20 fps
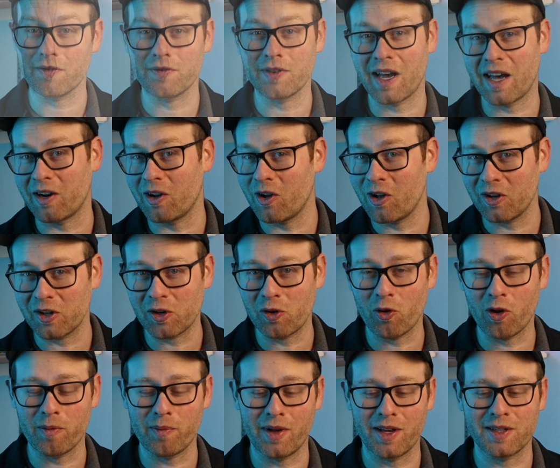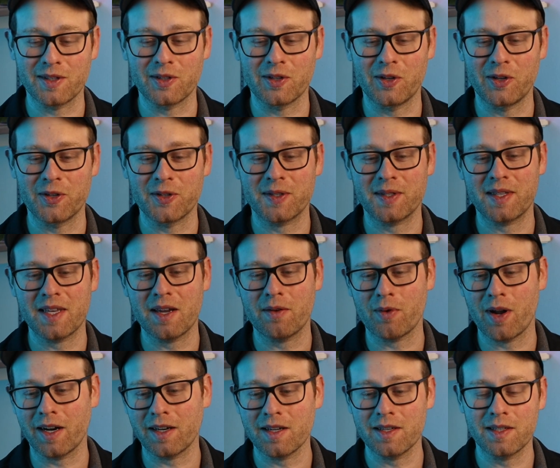if not all core muscles, the
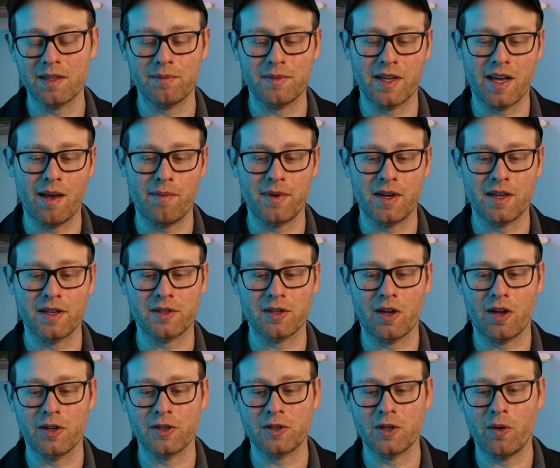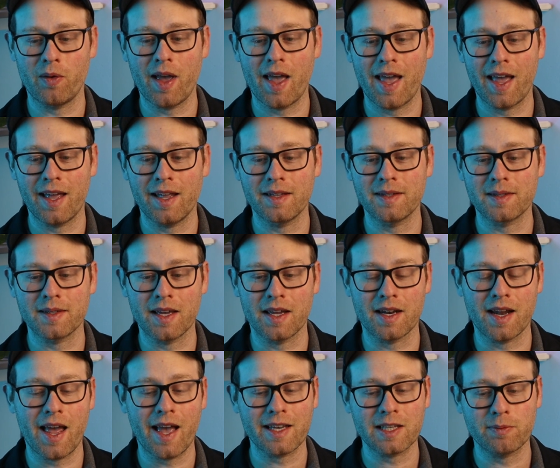rectus abdominis also aids
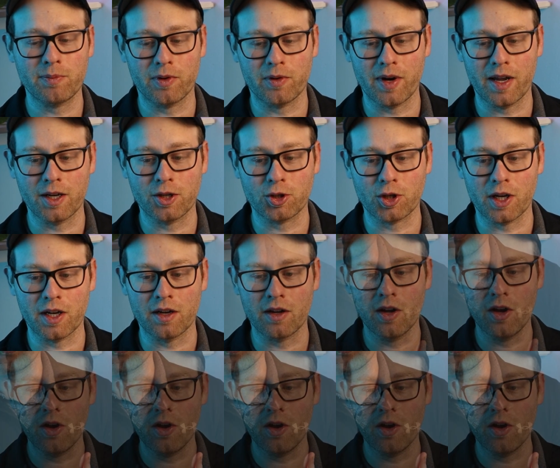in expiration